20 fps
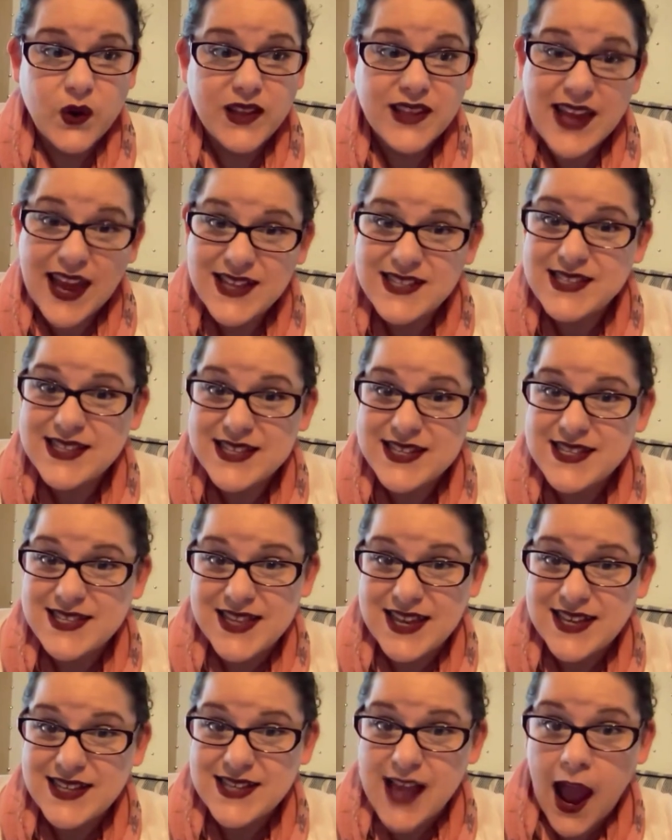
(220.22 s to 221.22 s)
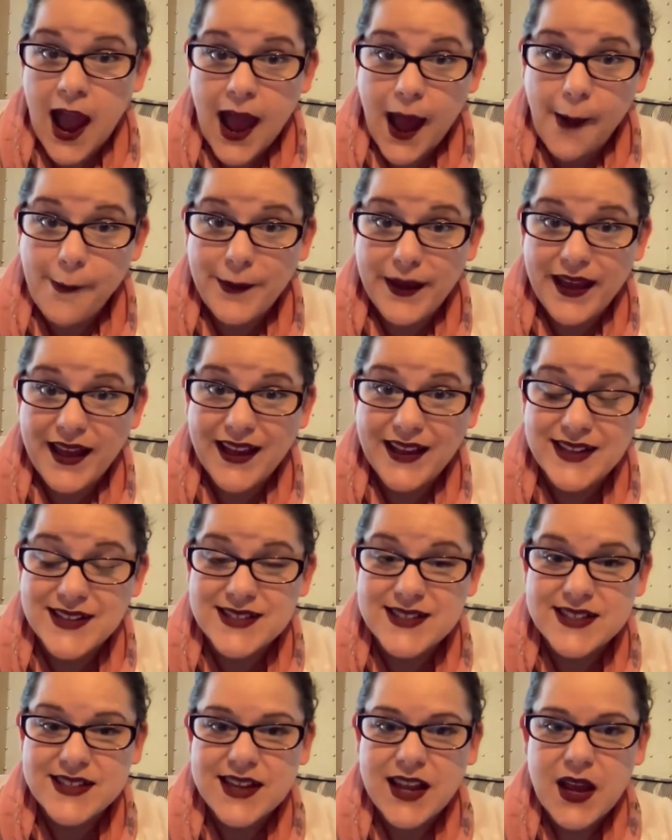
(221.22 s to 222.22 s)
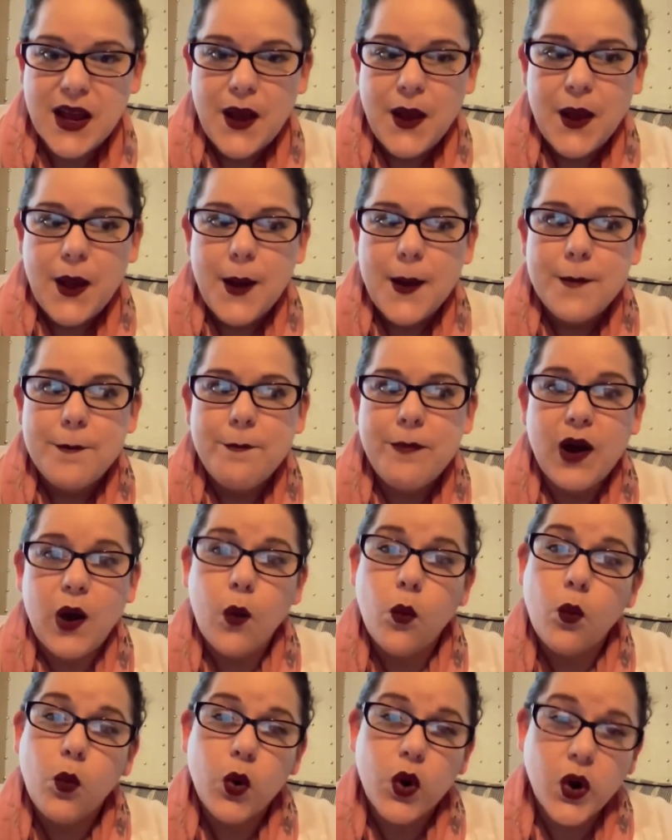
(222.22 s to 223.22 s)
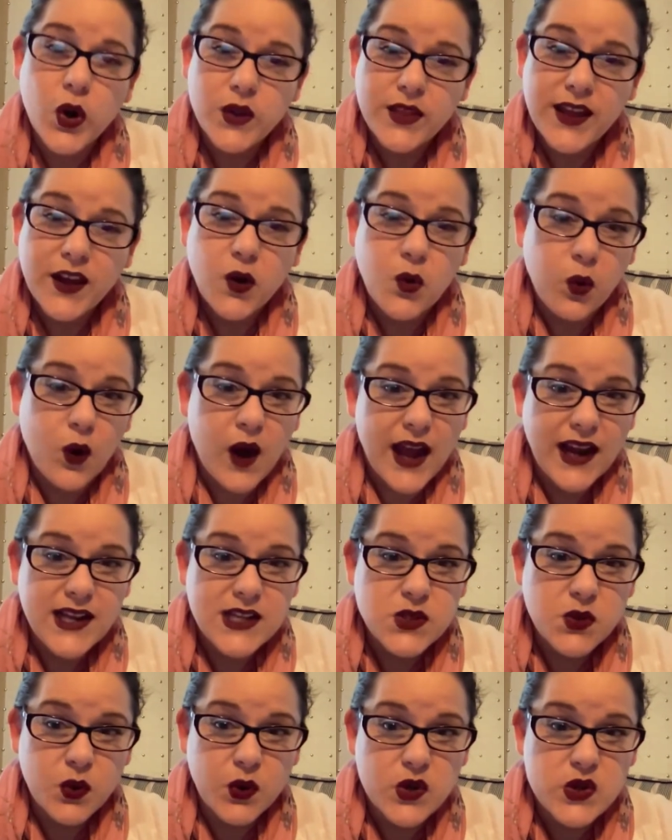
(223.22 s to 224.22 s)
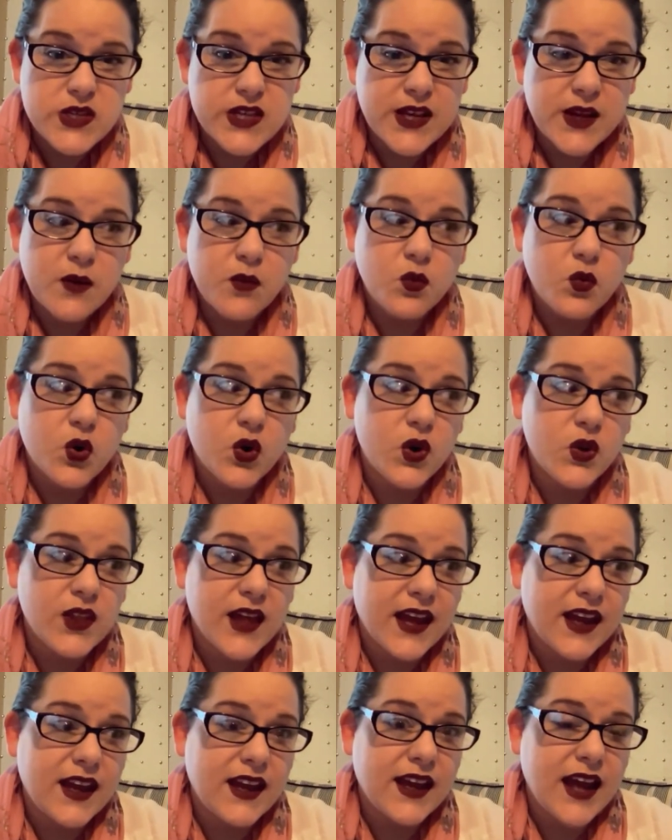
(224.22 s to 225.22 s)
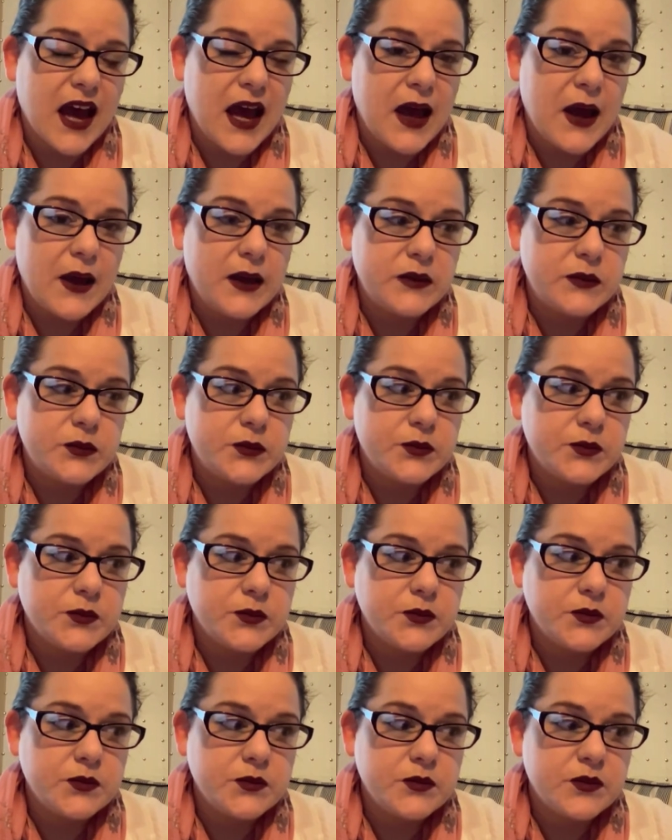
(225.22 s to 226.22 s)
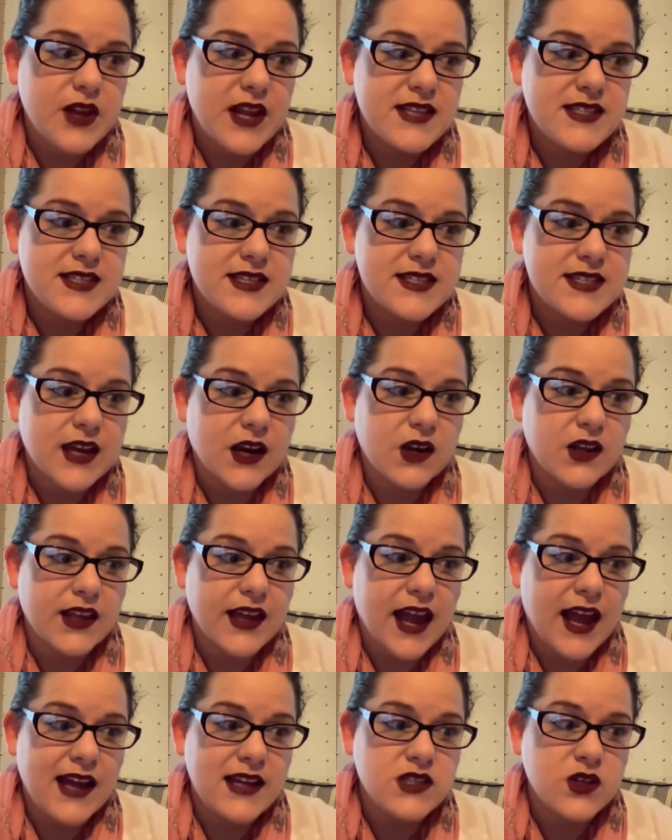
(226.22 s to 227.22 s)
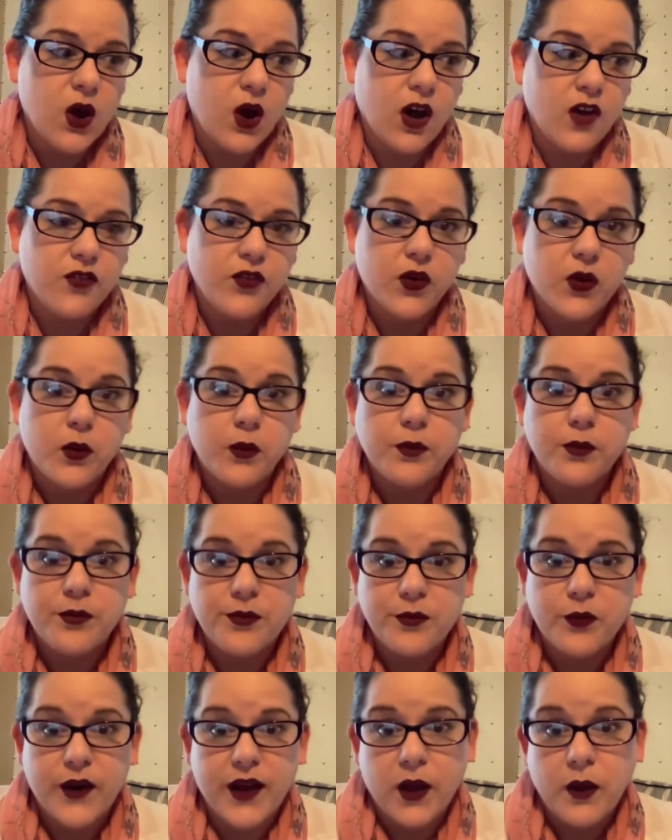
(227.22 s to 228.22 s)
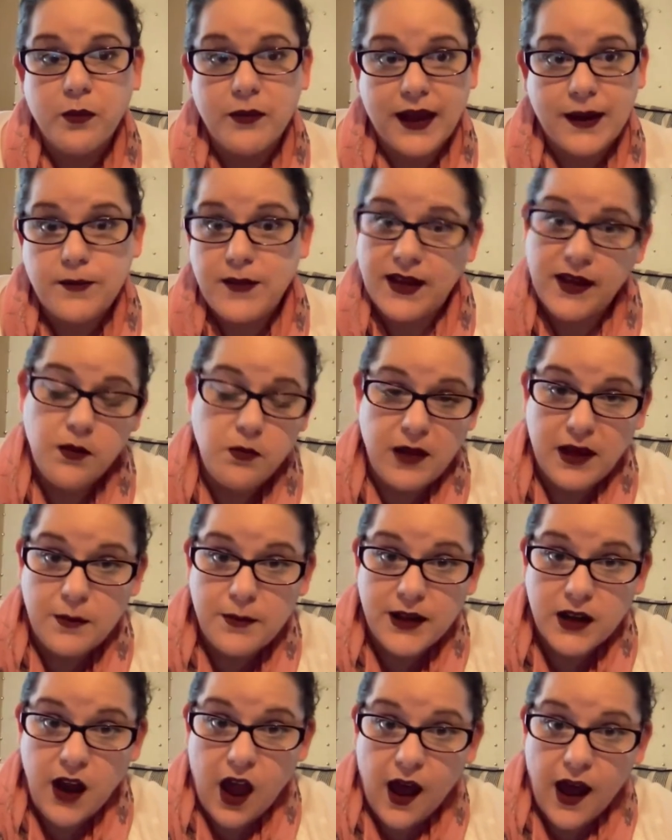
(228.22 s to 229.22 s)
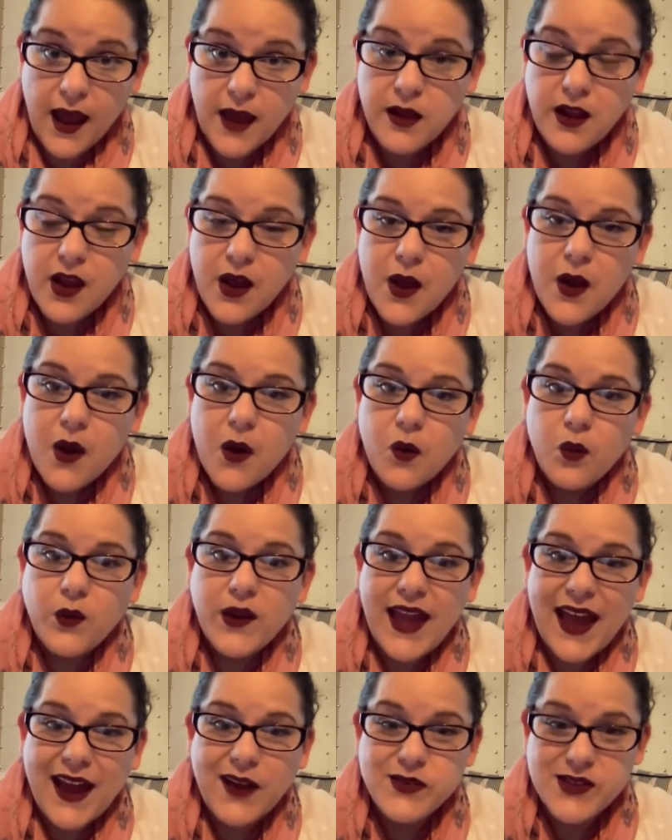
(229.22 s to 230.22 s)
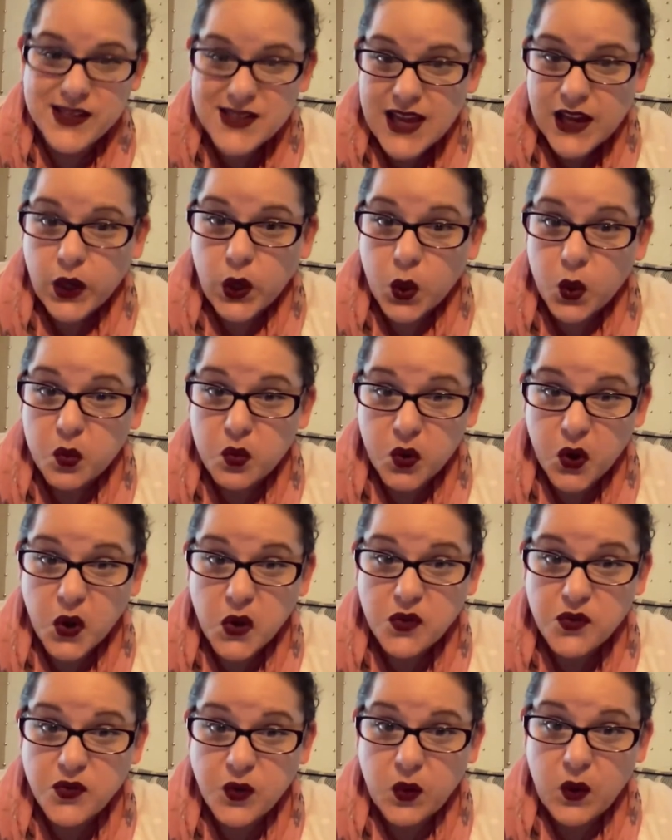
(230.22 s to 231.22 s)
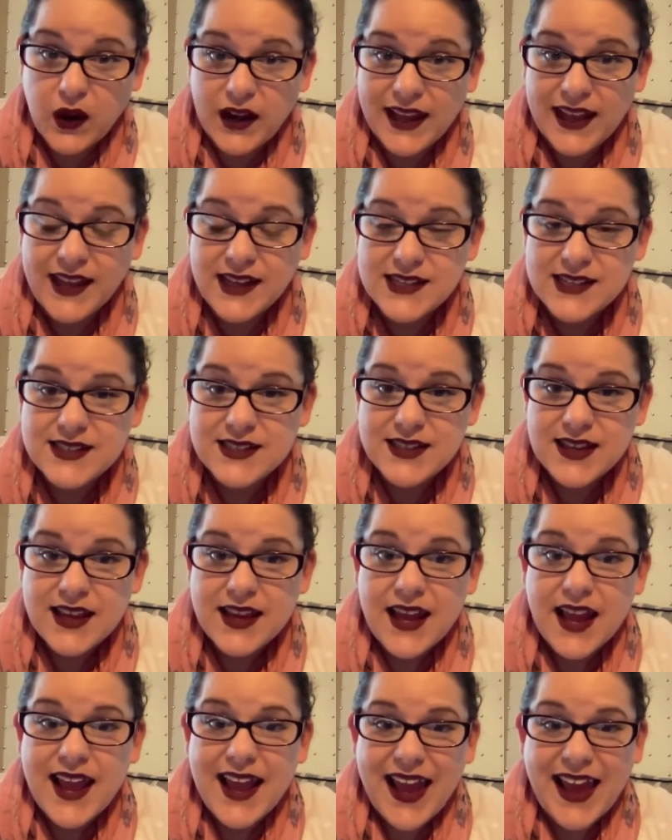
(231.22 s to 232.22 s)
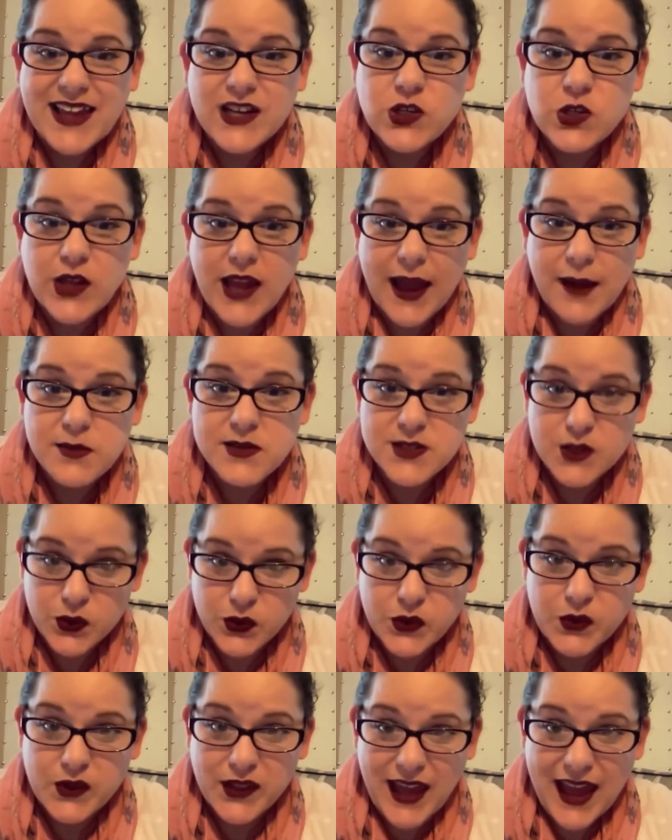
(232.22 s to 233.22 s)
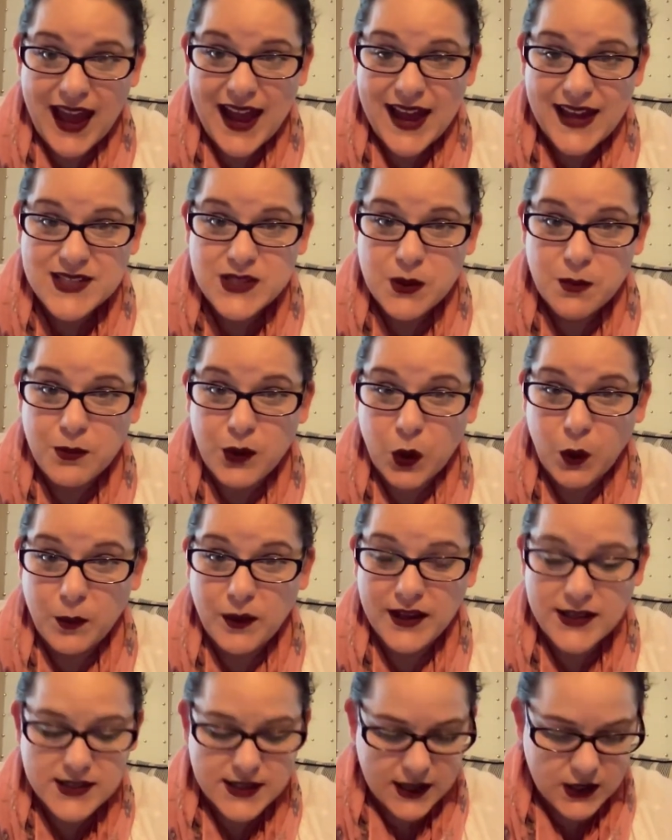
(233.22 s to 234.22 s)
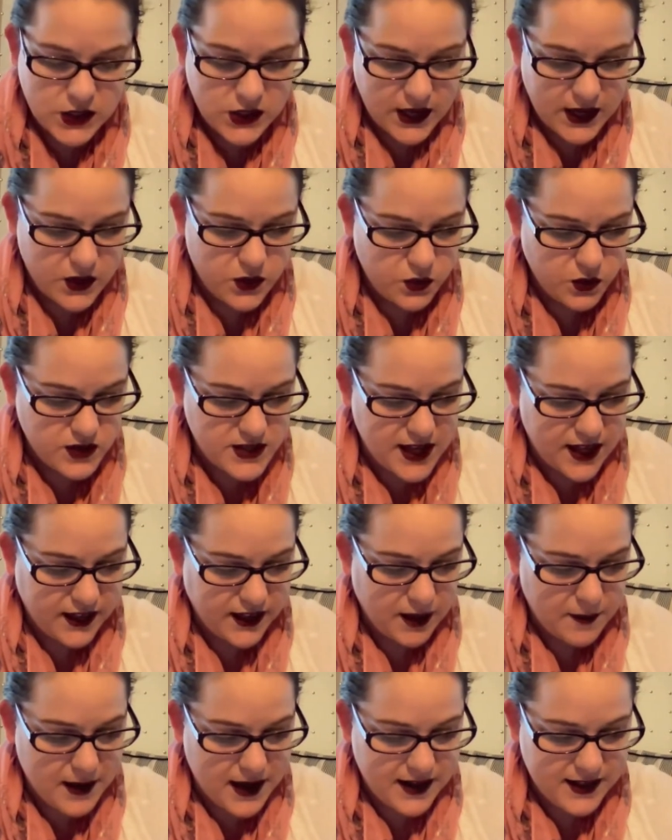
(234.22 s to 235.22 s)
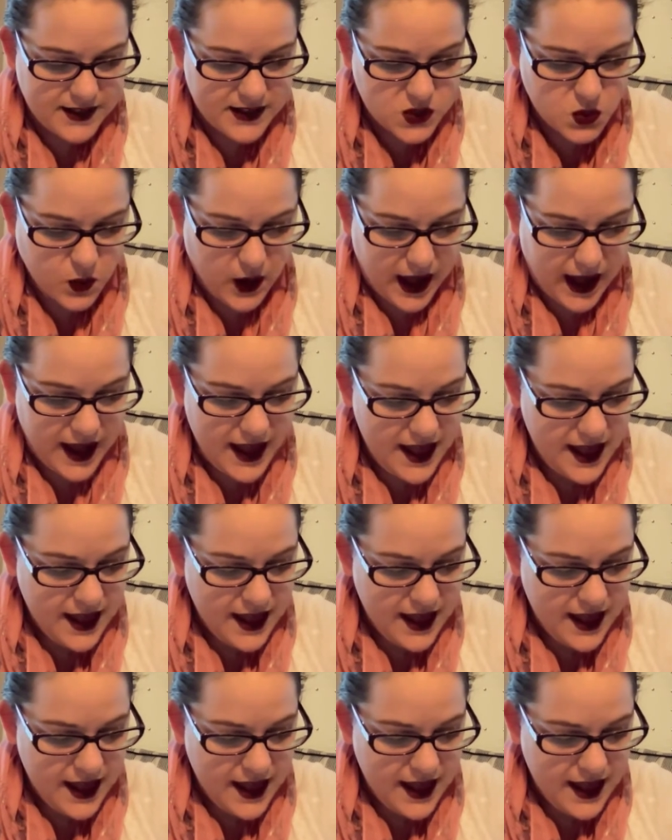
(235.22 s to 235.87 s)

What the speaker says: yes, these things happened, but were they quite as gruesome? Were they necessarily as awful? Well, maybe not. We have to take her word for it, and she absolutely has a purpose in telling about it this way.